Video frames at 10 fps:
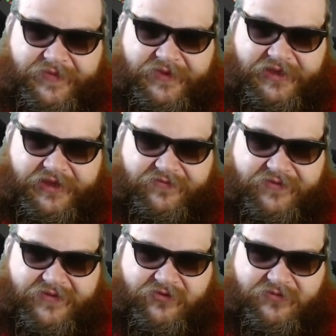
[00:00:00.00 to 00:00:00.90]
Second
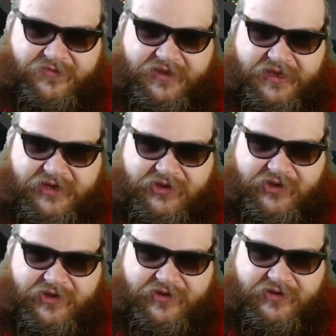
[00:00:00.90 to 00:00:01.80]
favorite would be
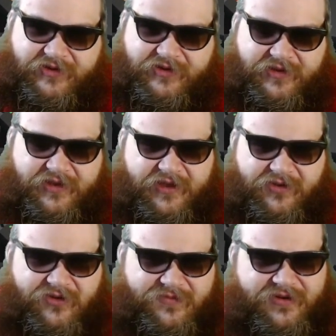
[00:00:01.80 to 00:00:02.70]
Keishan, His
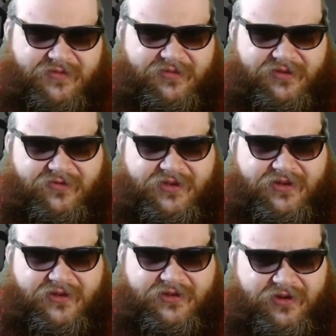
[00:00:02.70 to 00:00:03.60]
Eyes Open, I believe it was
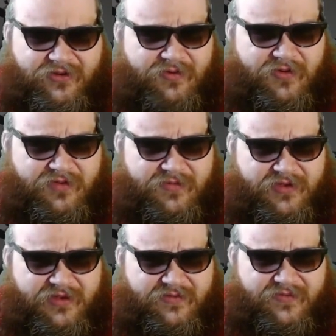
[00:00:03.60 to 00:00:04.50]
called. You know, the one with the
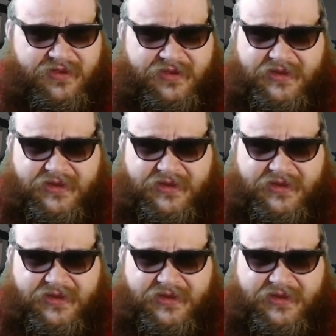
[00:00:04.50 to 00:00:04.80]
museum.